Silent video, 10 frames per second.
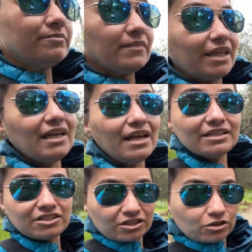And it
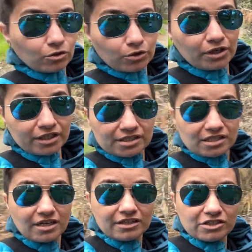is just glorious.
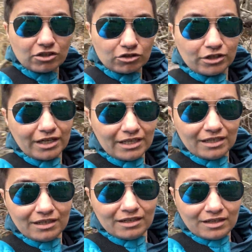It's so green
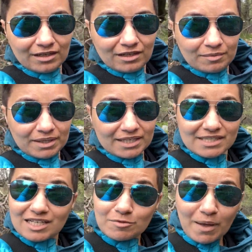because
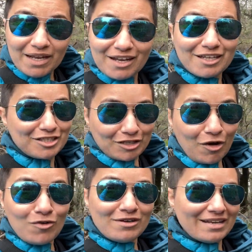it has been
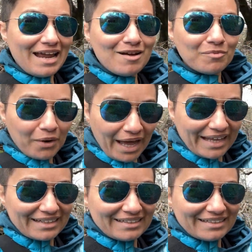so damn wet.